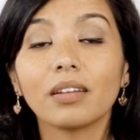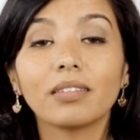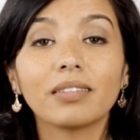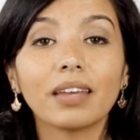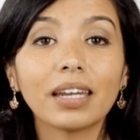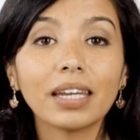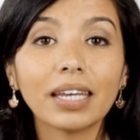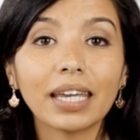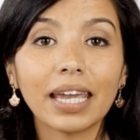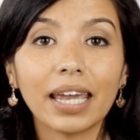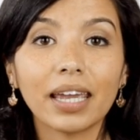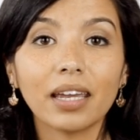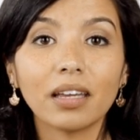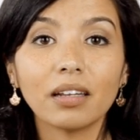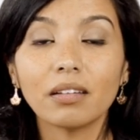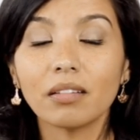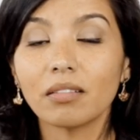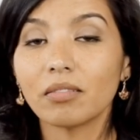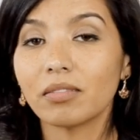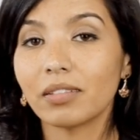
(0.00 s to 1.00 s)

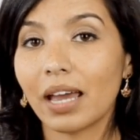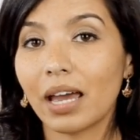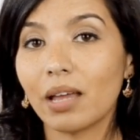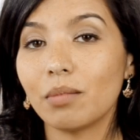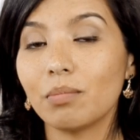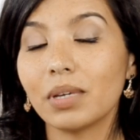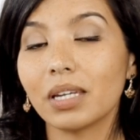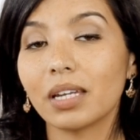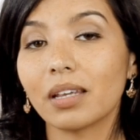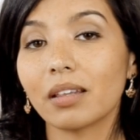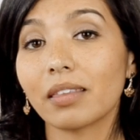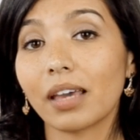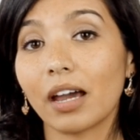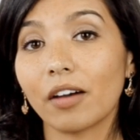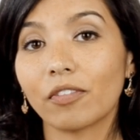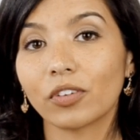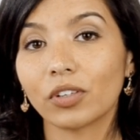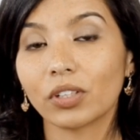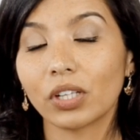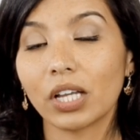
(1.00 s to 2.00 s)
Dedicate 10 minutes
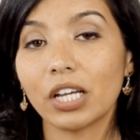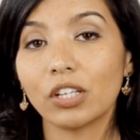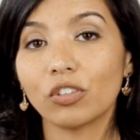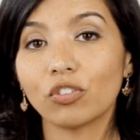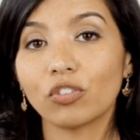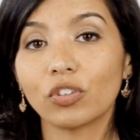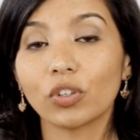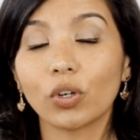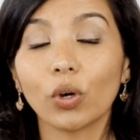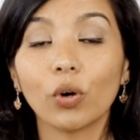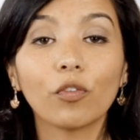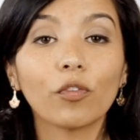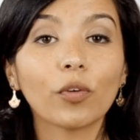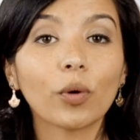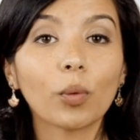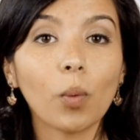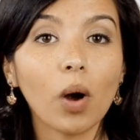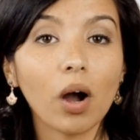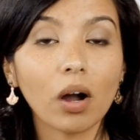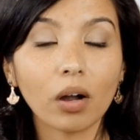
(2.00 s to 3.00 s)
after lunch to go for
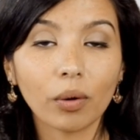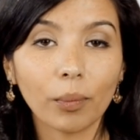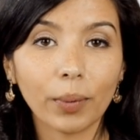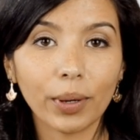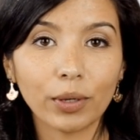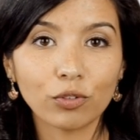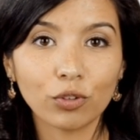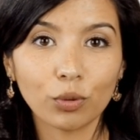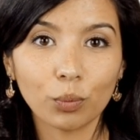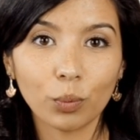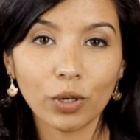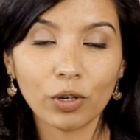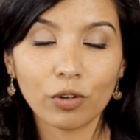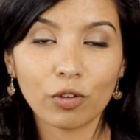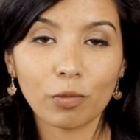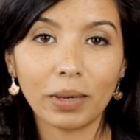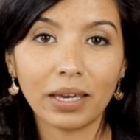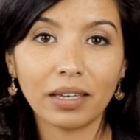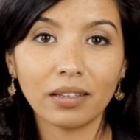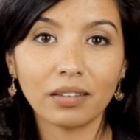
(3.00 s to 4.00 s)
a walk around your
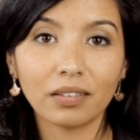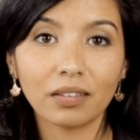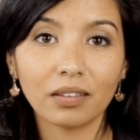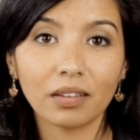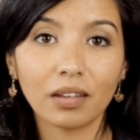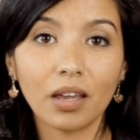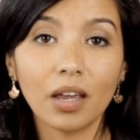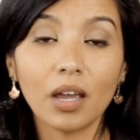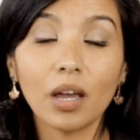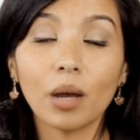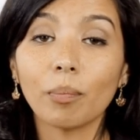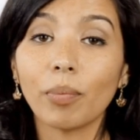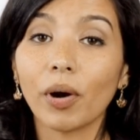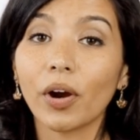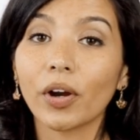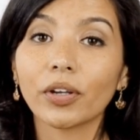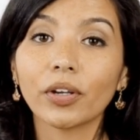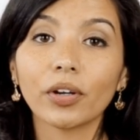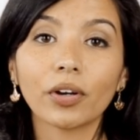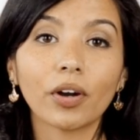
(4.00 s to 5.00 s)
workspace.
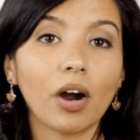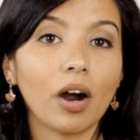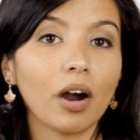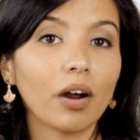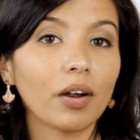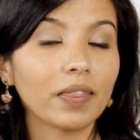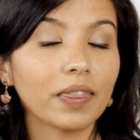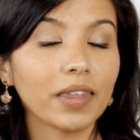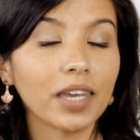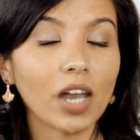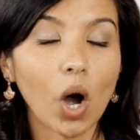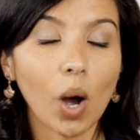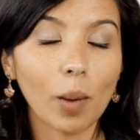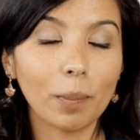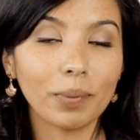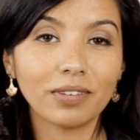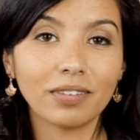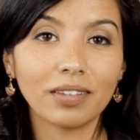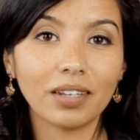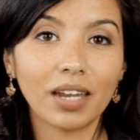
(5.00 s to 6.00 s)
Park your car at the
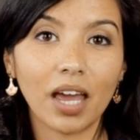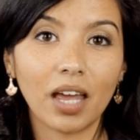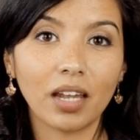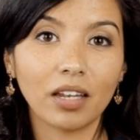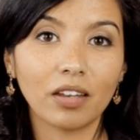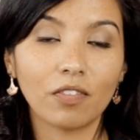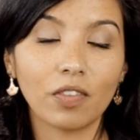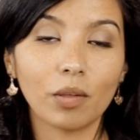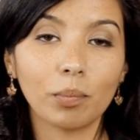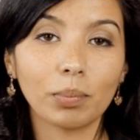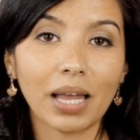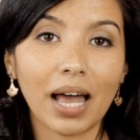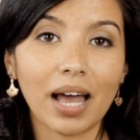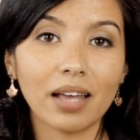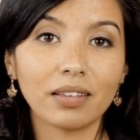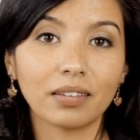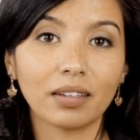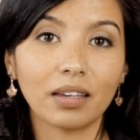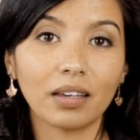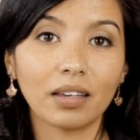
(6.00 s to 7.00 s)
opposite end of the
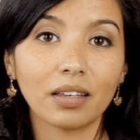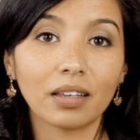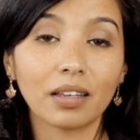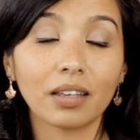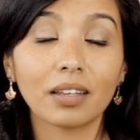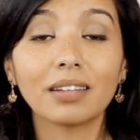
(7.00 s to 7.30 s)
plaza.